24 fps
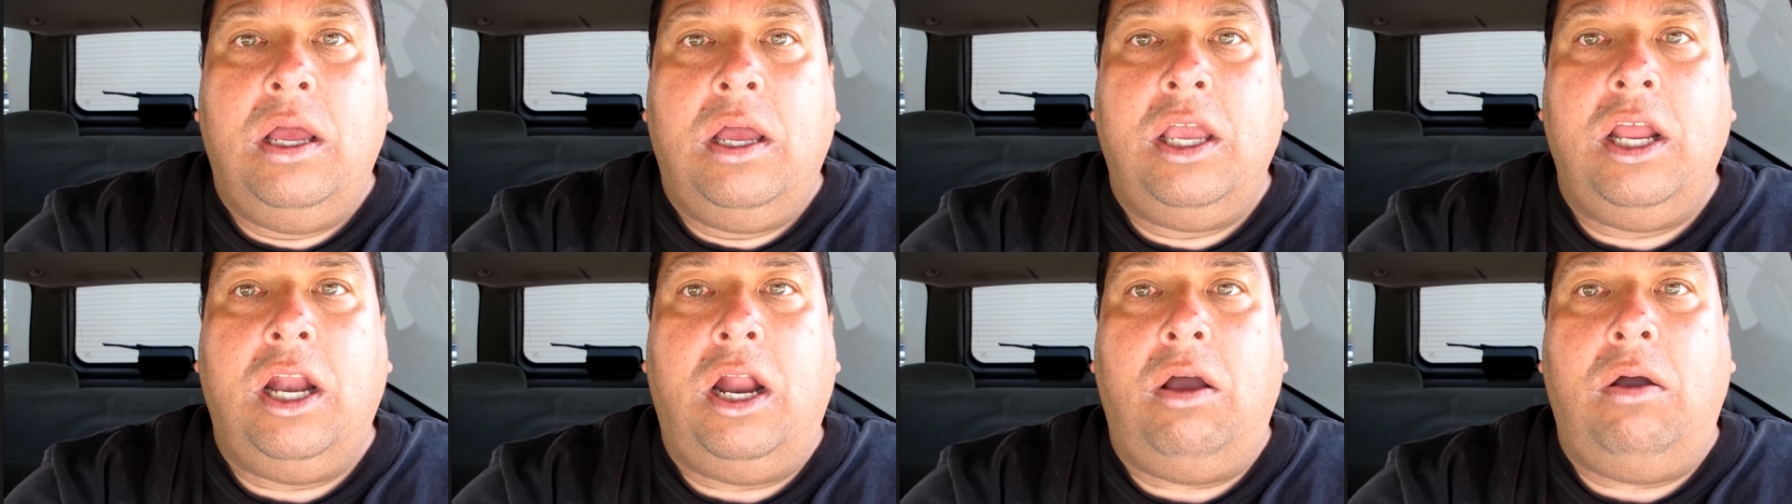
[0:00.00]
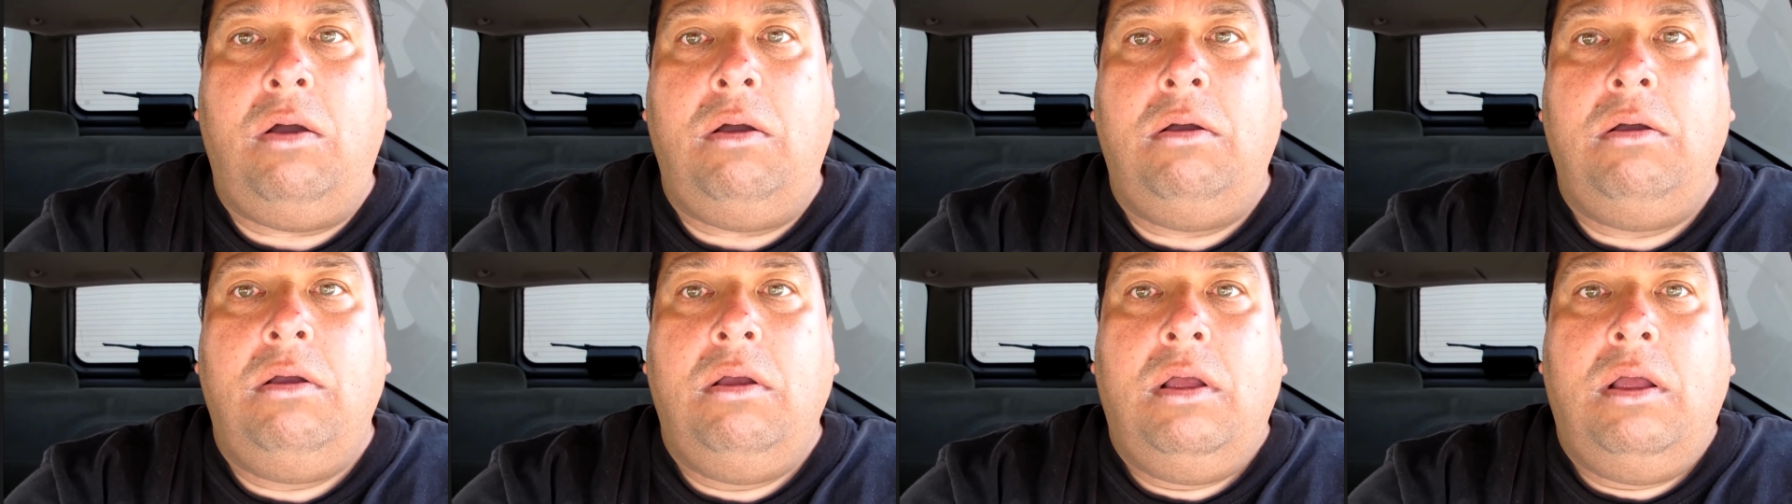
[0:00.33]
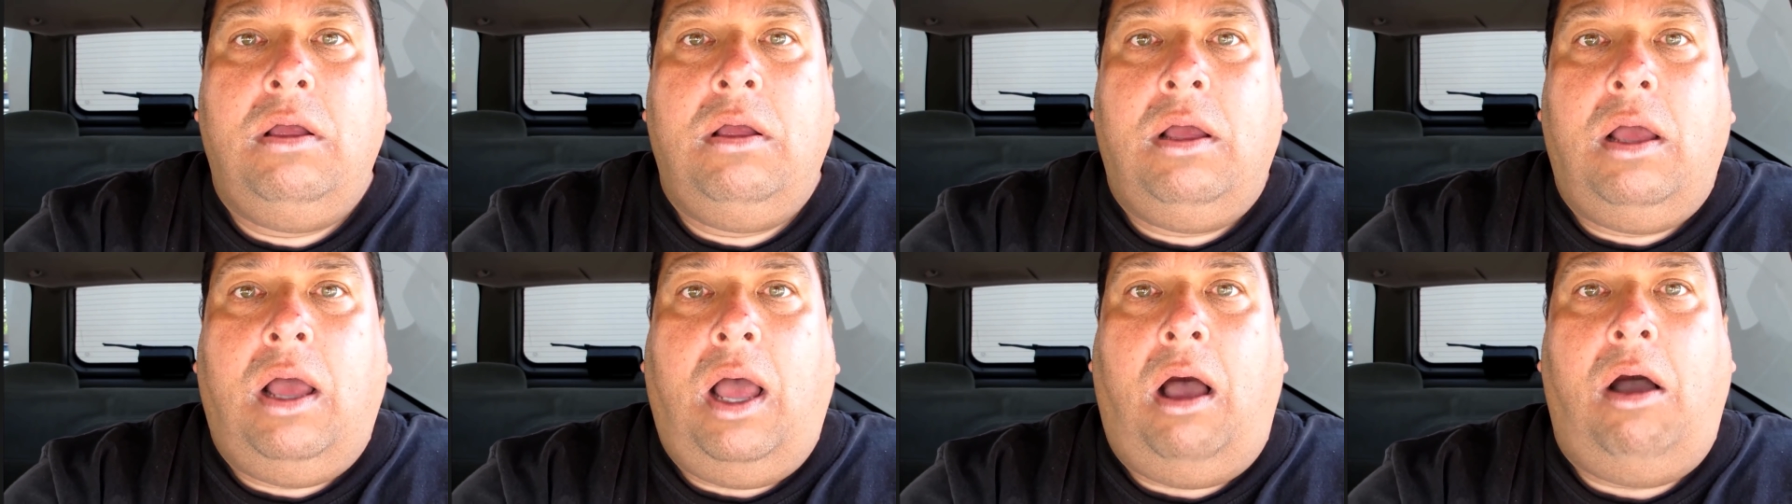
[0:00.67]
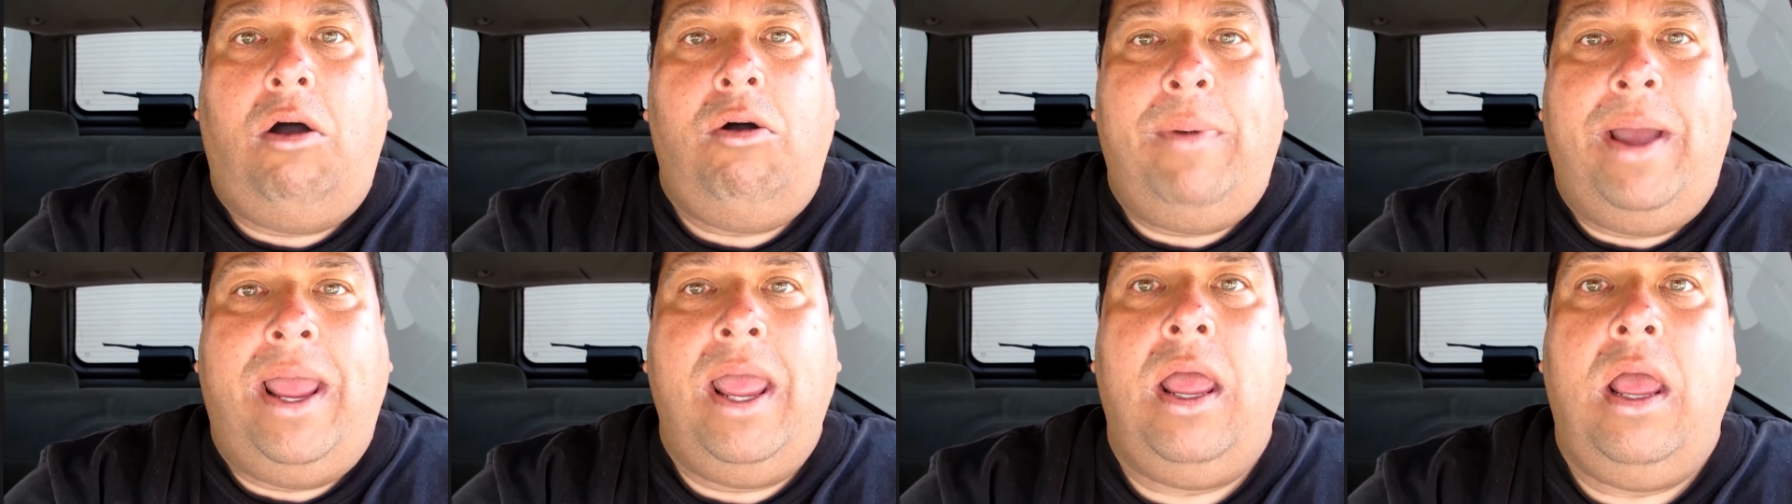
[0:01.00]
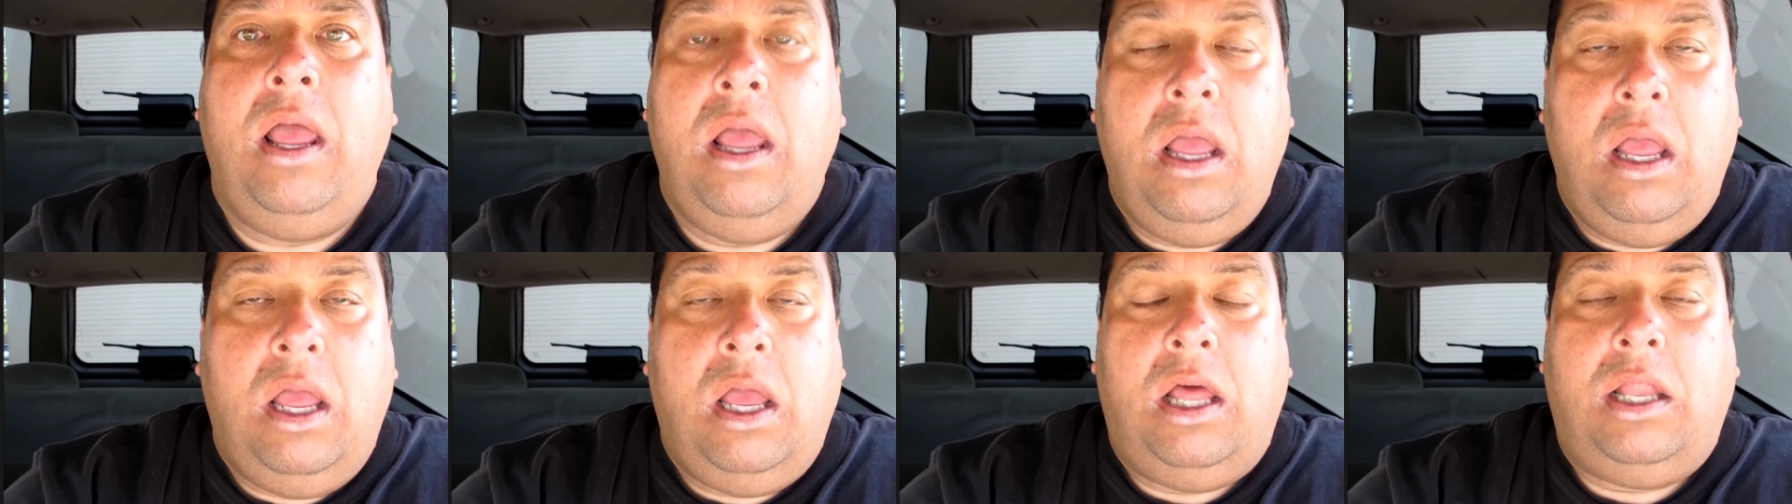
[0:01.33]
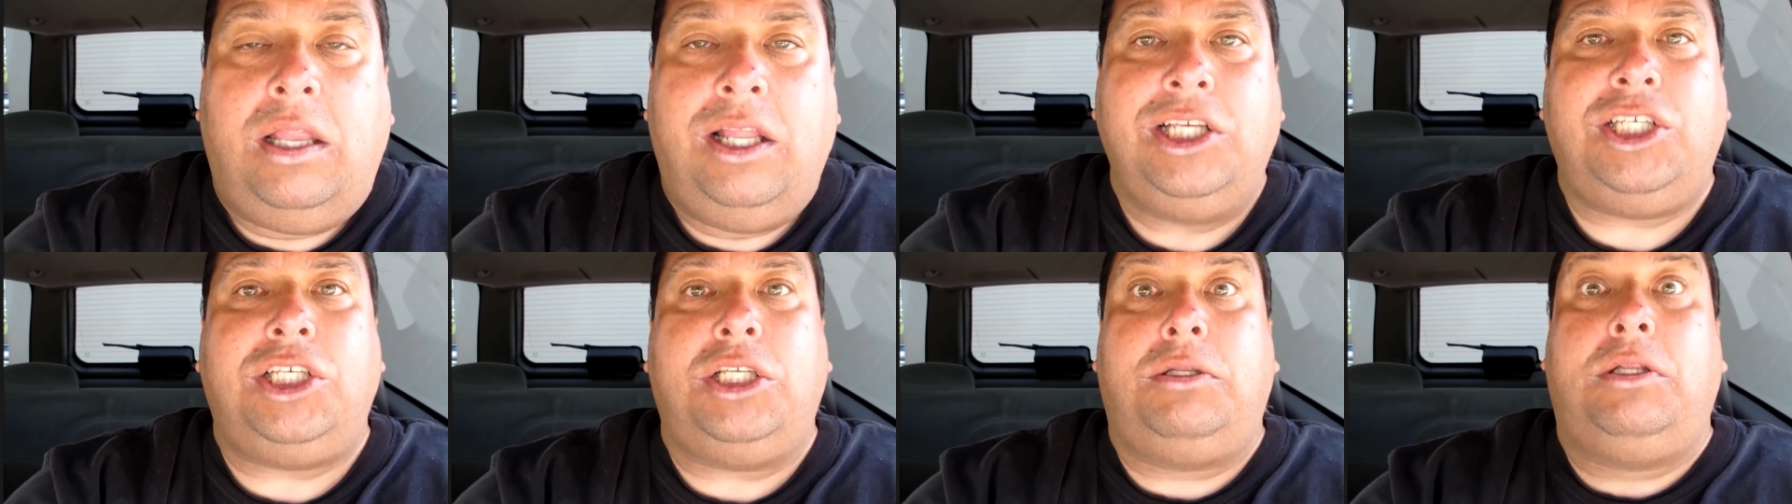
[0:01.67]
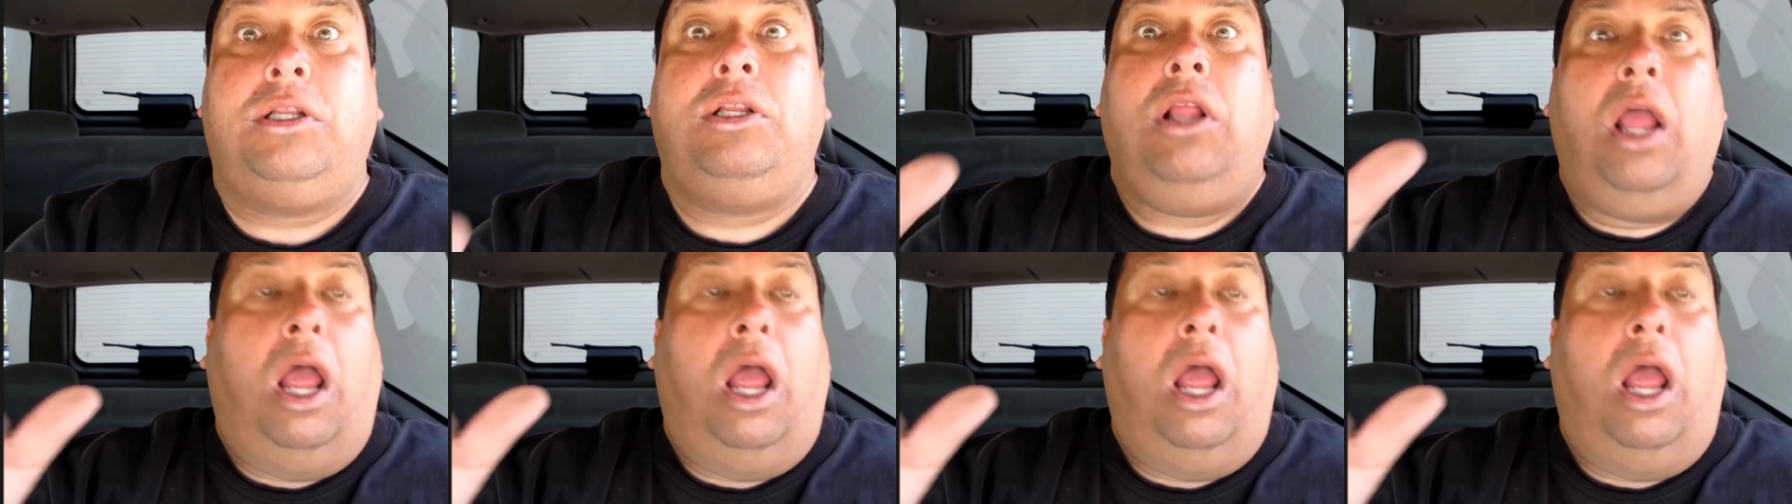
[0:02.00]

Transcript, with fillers: You know, um, let's